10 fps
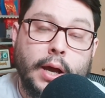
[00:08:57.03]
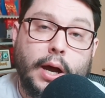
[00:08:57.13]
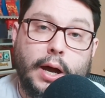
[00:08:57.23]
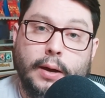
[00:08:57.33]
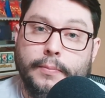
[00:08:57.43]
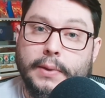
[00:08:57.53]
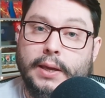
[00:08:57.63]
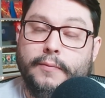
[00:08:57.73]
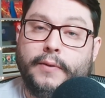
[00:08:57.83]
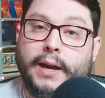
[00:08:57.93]

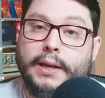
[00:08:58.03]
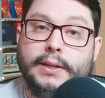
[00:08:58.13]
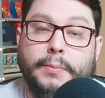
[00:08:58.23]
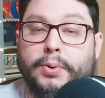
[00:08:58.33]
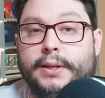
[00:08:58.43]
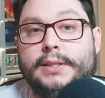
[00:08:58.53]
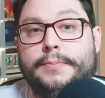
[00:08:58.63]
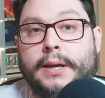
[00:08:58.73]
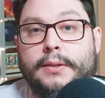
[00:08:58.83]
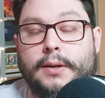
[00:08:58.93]
and find and
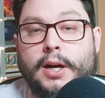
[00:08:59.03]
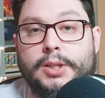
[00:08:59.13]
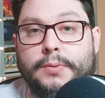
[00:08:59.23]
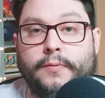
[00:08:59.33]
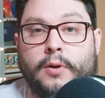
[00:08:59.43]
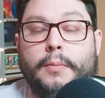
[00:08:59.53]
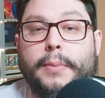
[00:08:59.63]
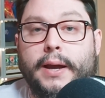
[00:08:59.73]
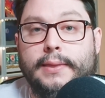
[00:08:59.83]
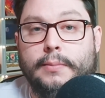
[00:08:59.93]
pre-inspect the cards before I'm
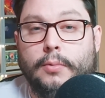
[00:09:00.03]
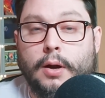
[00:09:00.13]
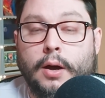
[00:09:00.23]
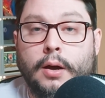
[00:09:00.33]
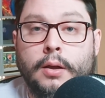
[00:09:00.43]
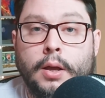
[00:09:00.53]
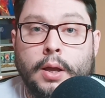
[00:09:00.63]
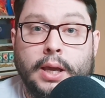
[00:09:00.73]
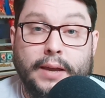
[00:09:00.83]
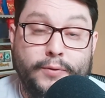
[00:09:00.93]
buying them raw.
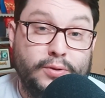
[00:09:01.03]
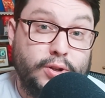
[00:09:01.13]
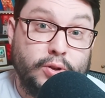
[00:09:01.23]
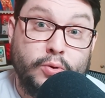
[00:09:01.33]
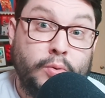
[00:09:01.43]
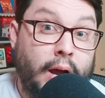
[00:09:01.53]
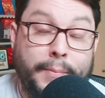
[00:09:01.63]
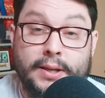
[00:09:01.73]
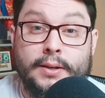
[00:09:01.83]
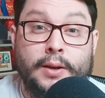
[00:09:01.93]
If you do, I
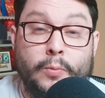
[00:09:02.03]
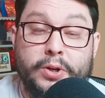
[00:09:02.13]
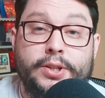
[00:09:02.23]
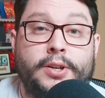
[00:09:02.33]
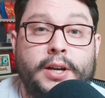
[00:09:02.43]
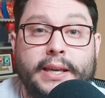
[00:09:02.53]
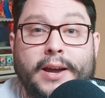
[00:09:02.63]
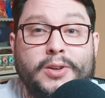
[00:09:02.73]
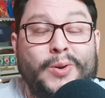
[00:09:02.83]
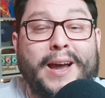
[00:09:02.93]
mean, when you're starting
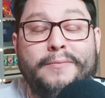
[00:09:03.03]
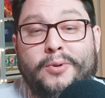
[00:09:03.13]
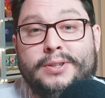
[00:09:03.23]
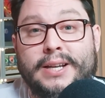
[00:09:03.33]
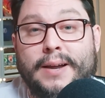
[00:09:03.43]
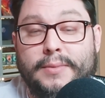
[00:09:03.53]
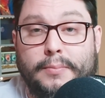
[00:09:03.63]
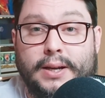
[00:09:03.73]
out, you have more time than